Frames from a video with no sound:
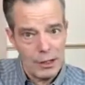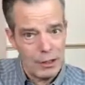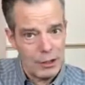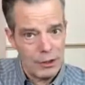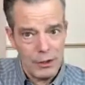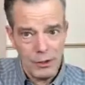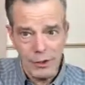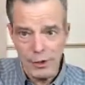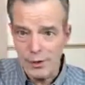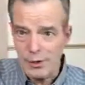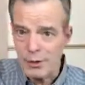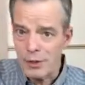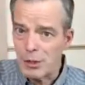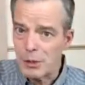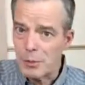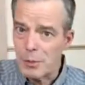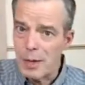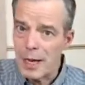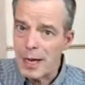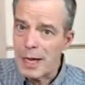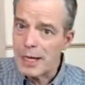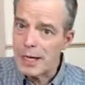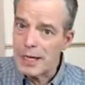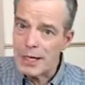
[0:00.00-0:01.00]
clear that this
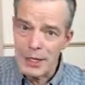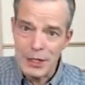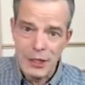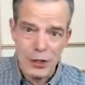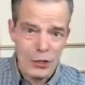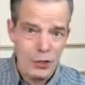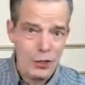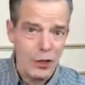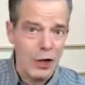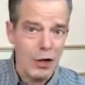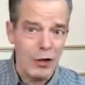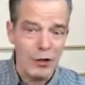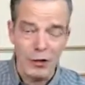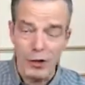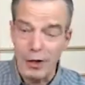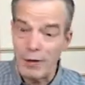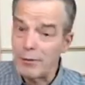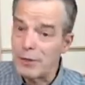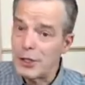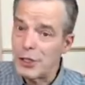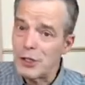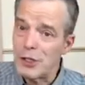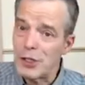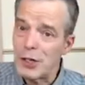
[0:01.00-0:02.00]
man and his dog
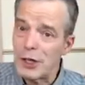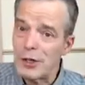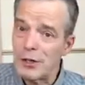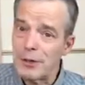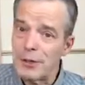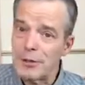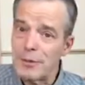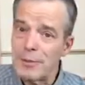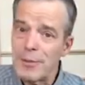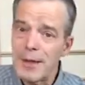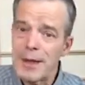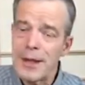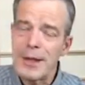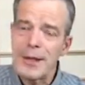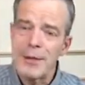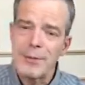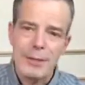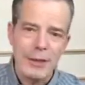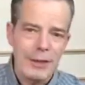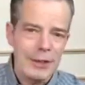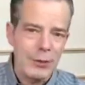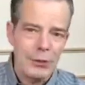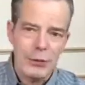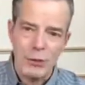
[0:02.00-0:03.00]
loved each other,
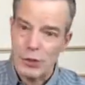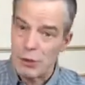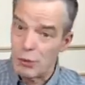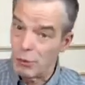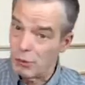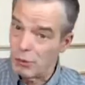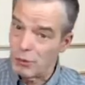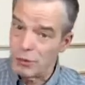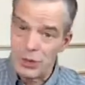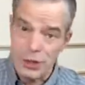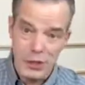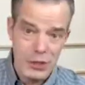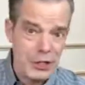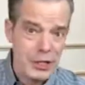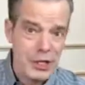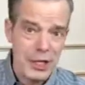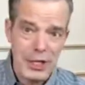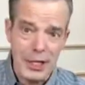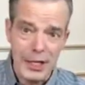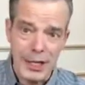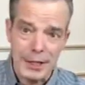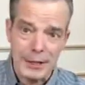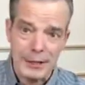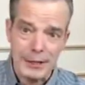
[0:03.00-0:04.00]
but there was a real
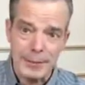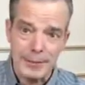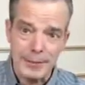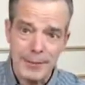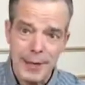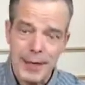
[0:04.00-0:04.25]
disconnect.